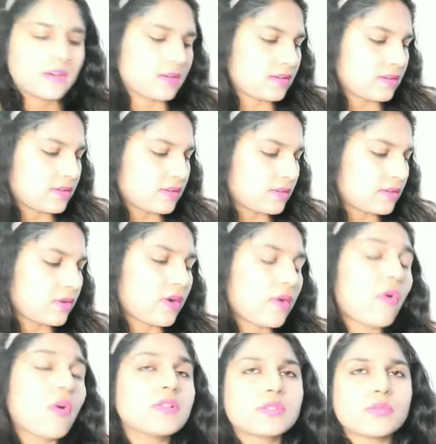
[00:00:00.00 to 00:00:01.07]
uh,
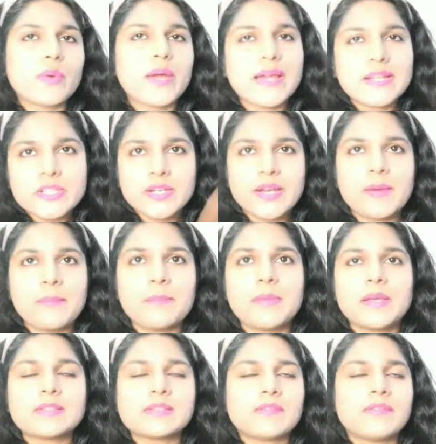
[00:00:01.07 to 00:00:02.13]
also H&M
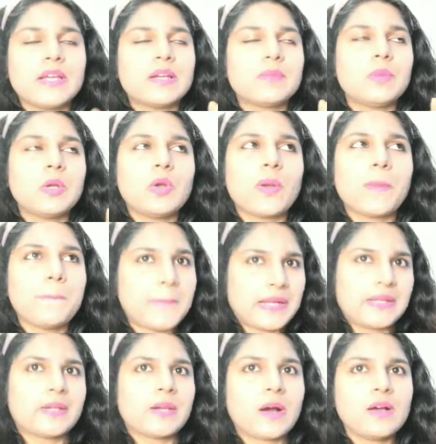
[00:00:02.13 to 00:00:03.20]
is available on
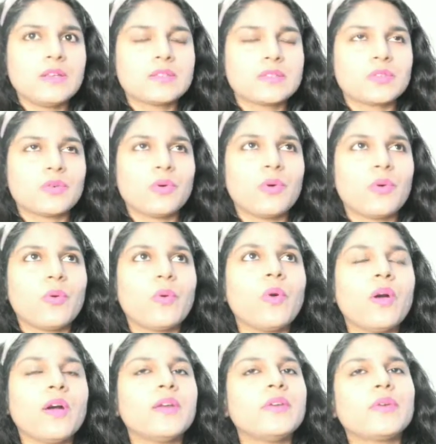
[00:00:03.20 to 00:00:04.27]
Myntra so
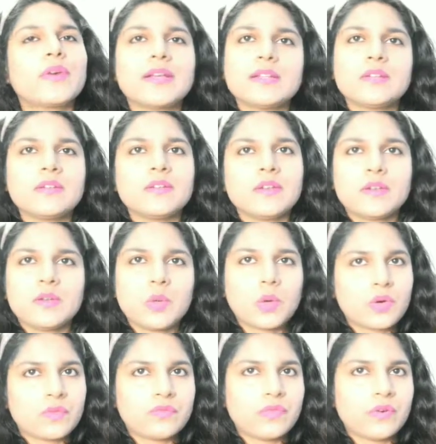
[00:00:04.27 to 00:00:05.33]
you can
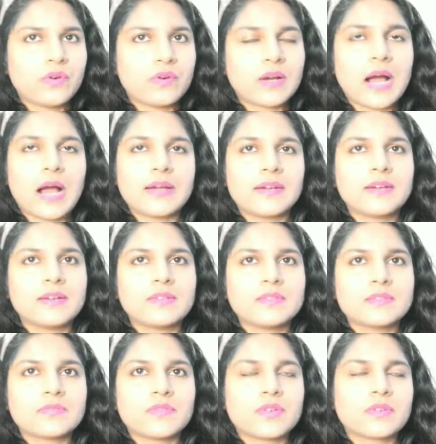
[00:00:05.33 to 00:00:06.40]
look for
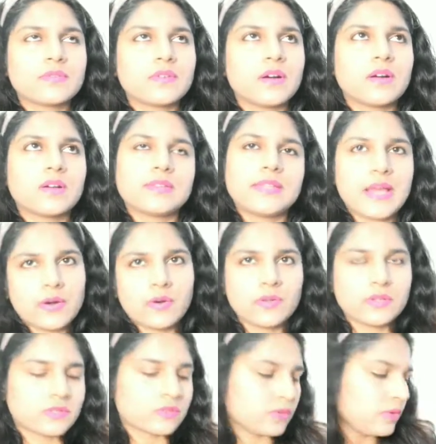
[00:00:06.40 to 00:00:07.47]
cardigans uh, there
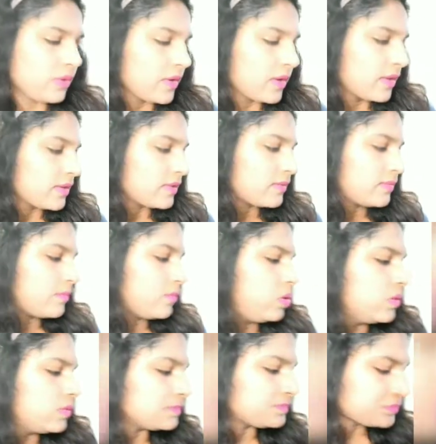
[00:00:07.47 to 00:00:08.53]
also
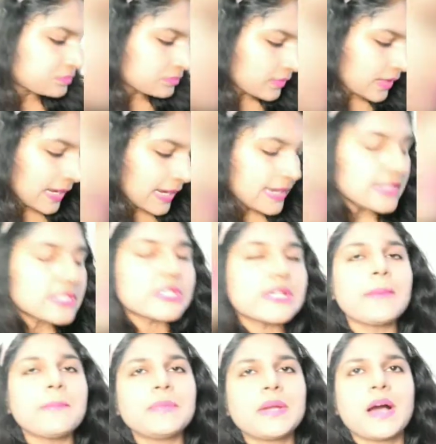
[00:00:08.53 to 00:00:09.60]

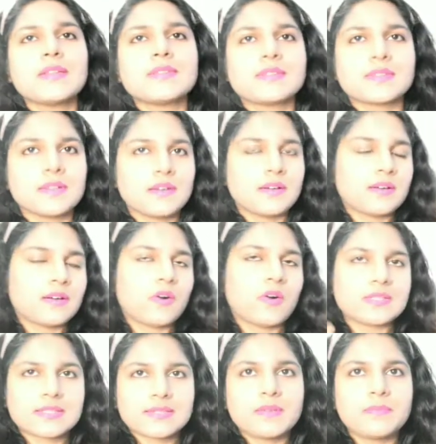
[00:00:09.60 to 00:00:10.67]
H&M does
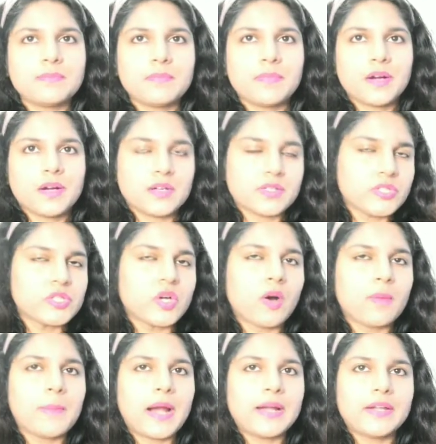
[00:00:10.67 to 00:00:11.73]
awesome uh,
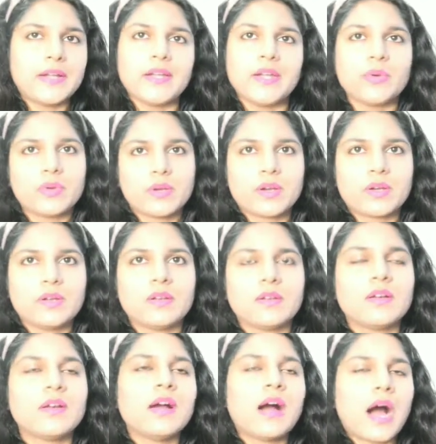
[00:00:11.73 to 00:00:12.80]
job at neutral
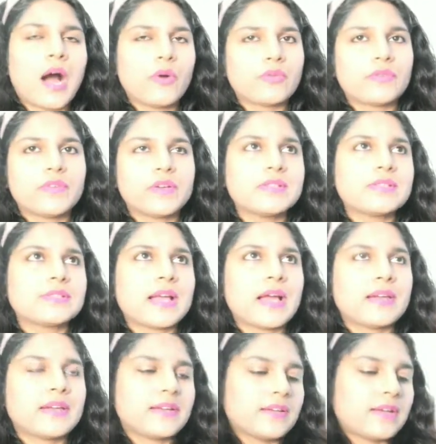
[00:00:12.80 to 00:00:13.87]
outfits
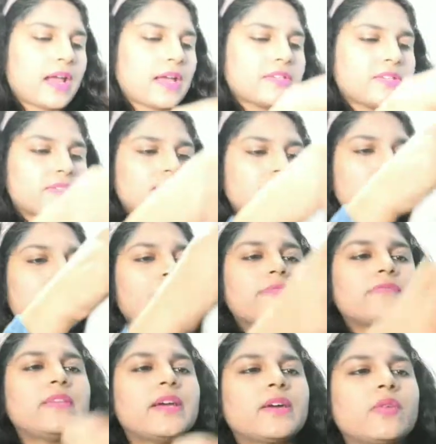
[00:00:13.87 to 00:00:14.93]
and I just love
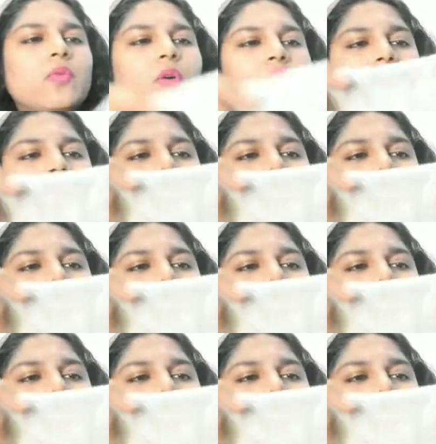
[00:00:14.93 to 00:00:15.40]
their quality.